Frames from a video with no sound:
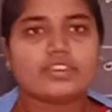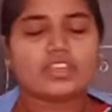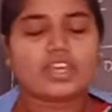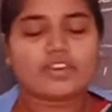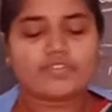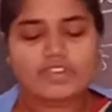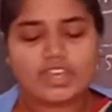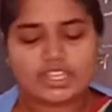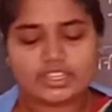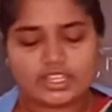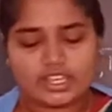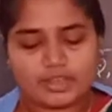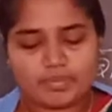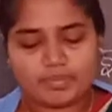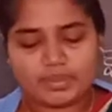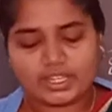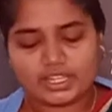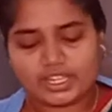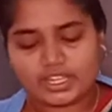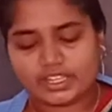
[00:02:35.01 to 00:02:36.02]
The weather
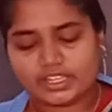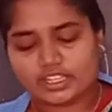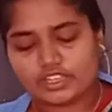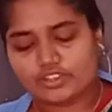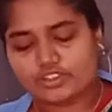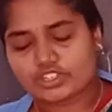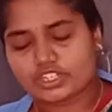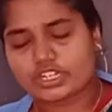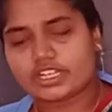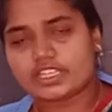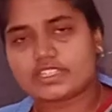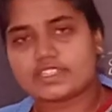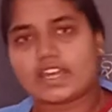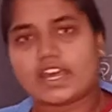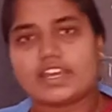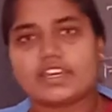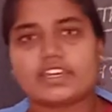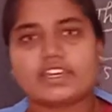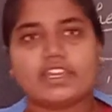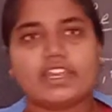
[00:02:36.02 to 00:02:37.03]
being usually
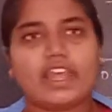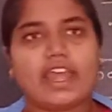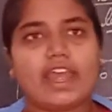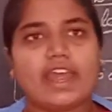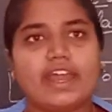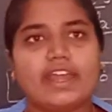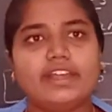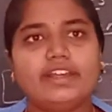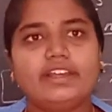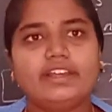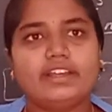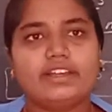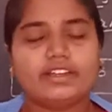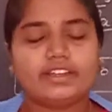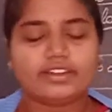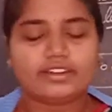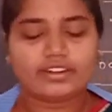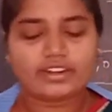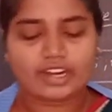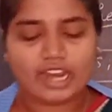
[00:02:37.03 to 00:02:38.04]
sunny and
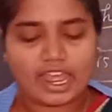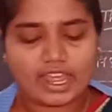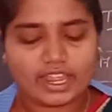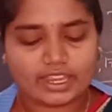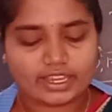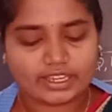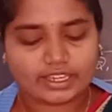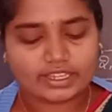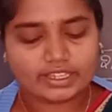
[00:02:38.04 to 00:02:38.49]
dry.